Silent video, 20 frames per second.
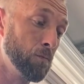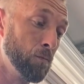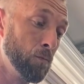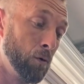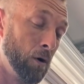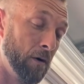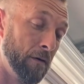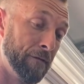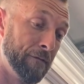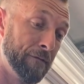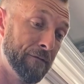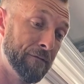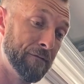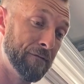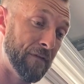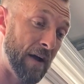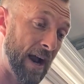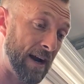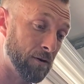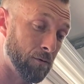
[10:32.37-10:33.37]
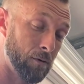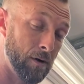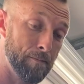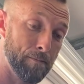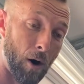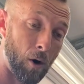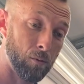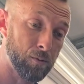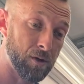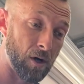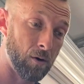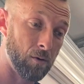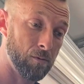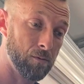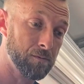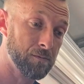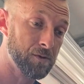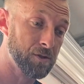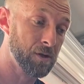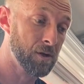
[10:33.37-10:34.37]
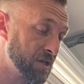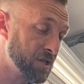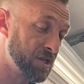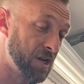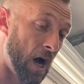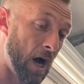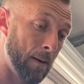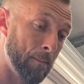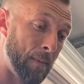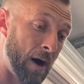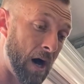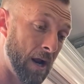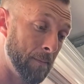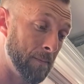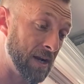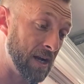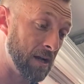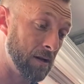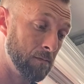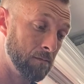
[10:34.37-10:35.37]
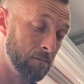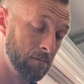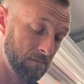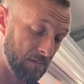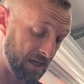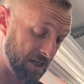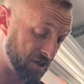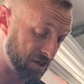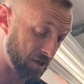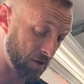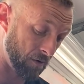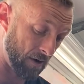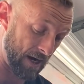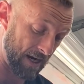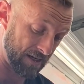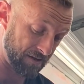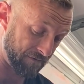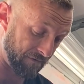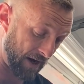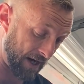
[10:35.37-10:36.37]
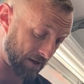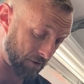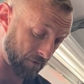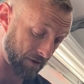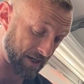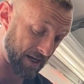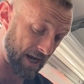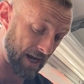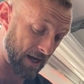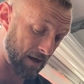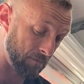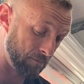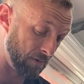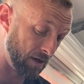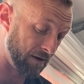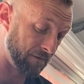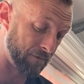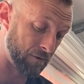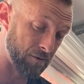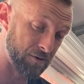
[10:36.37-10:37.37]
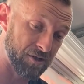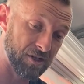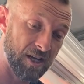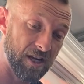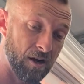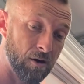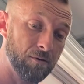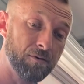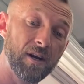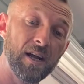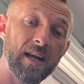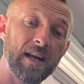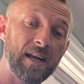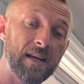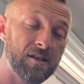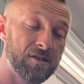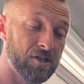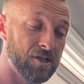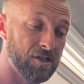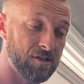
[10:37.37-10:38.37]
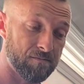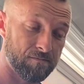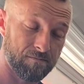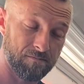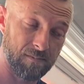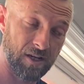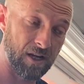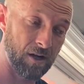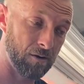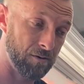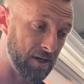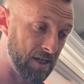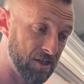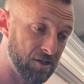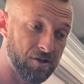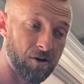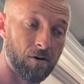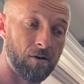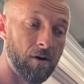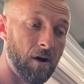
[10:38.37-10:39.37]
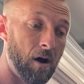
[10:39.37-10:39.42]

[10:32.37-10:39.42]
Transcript: We're factory bolt-ons, stock bottom end. It still has factory cam lifters, DODs, just DODs turned